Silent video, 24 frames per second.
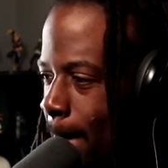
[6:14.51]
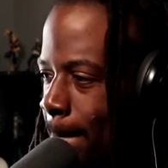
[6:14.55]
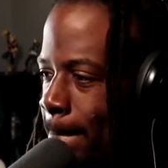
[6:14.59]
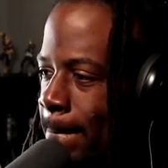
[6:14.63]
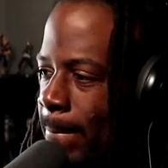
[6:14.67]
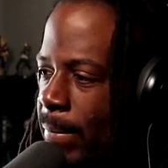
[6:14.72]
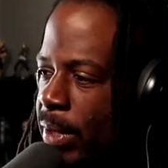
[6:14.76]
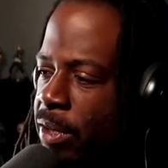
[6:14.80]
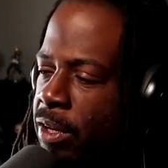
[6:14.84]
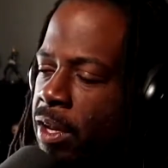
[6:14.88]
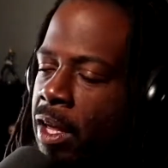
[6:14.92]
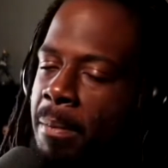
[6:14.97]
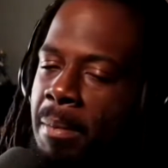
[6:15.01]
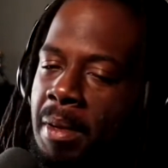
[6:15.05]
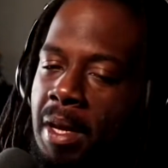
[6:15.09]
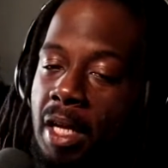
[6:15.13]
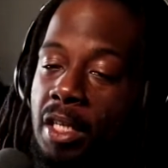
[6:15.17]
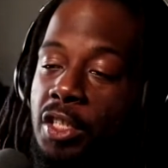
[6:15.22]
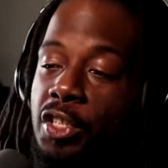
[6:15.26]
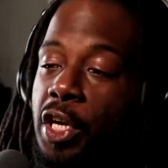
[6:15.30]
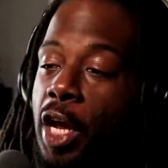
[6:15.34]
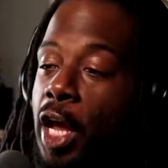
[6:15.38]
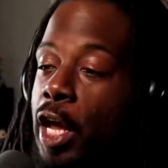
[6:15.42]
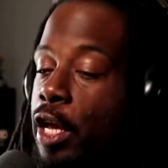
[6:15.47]
And then be like,
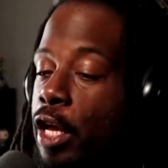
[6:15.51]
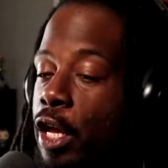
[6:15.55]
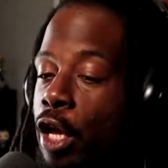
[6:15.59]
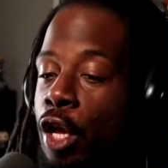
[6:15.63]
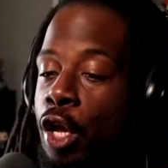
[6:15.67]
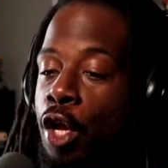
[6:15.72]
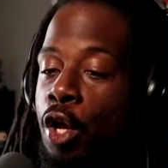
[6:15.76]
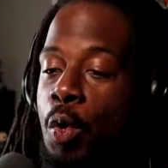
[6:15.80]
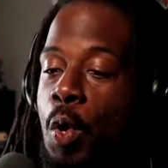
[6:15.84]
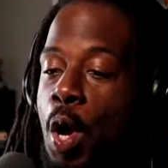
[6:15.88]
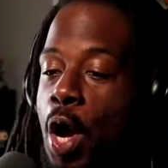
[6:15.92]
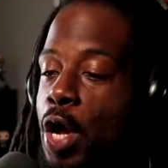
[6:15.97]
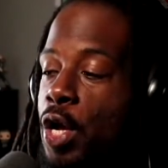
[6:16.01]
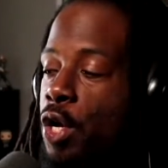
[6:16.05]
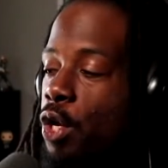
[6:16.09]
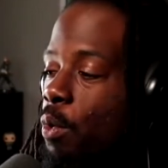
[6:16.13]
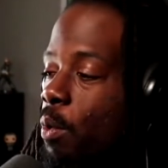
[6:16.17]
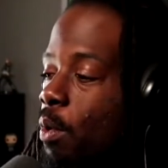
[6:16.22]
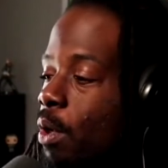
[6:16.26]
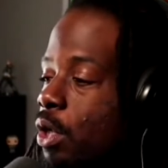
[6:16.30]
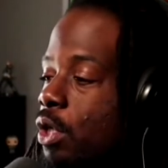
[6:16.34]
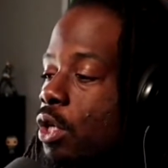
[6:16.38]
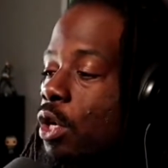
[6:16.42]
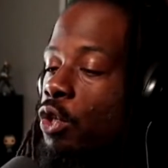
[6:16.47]
Jay, why you don't
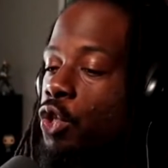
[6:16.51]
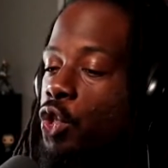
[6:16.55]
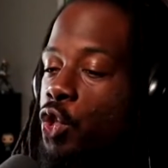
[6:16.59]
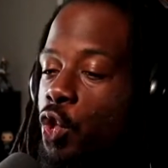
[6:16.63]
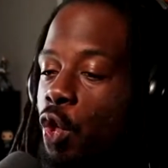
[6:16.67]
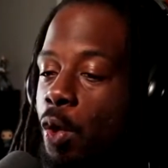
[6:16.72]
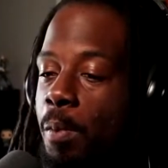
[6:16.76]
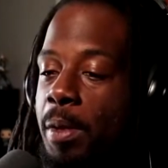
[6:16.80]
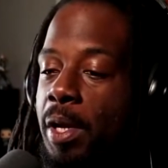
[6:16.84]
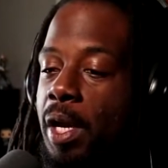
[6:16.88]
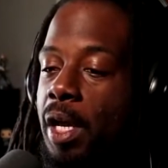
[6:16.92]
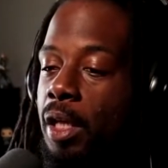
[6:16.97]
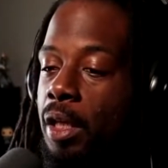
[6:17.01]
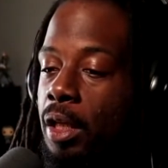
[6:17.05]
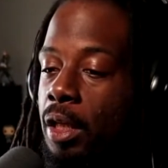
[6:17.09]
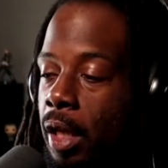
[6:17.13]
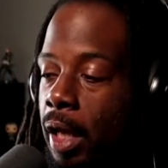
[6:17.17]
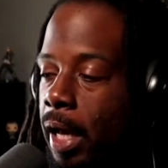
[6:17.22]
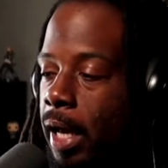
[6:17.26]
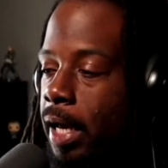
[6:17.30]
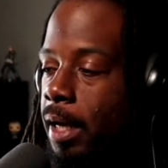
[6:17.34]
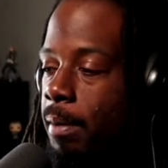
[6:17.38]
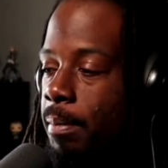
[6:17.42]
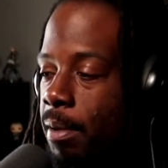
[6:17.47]
want to go swimming at the
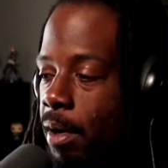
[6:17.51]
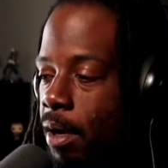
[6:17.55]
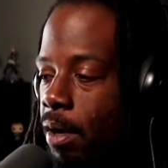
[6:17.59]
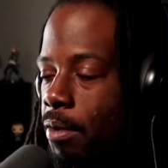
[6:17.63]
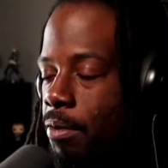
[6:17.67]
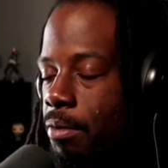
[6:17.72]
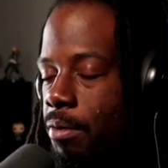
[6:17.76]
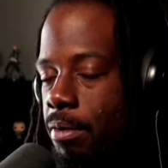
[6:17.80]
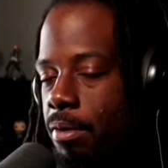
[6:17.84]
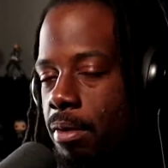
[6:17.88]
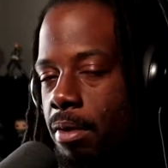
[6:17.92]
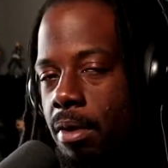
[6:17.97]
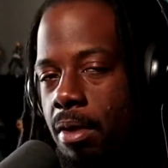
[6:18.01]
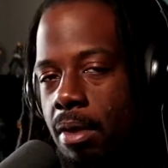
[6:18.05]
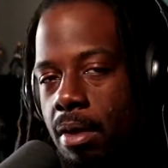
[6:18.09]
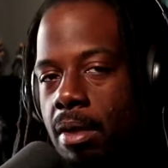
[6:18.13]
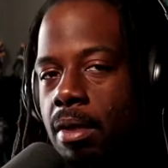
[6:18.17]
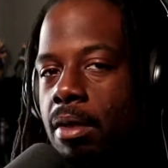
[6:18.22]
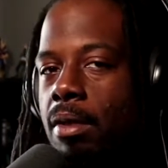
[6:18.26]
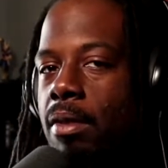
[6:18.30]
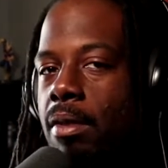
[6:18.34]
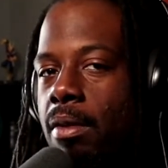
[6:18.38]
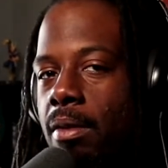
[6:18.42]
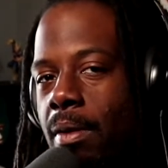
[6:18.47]
lake, bro?
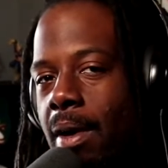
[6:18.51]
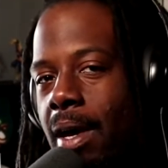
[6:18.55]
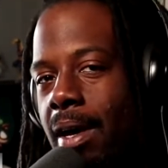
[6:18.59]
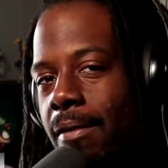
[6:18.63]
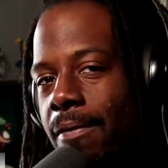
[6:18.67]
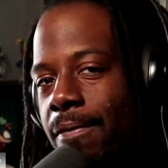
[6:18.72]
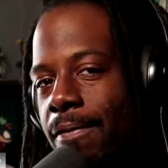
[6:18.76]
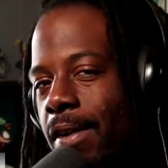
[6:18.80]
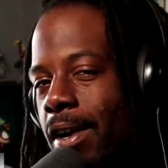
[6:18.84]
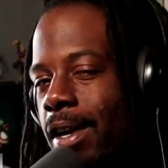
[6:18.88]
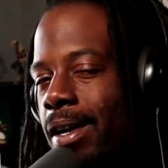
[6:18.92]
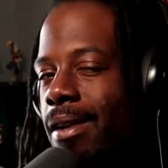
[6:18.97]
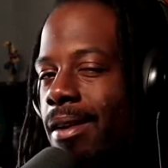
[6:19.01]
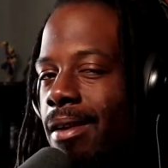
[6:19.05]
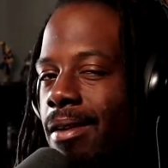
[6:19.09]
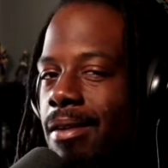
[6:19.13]
Why the fuck?